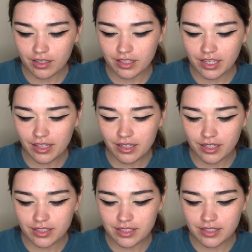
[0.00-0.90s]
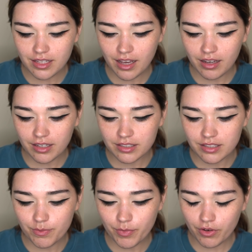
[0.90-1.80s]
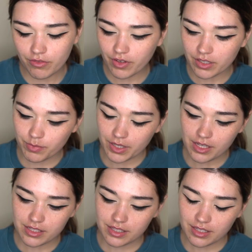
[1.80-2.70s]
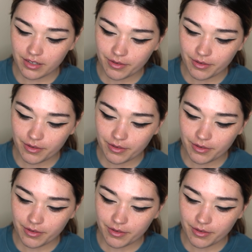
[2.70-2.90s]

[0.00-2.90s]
The color is not perfect because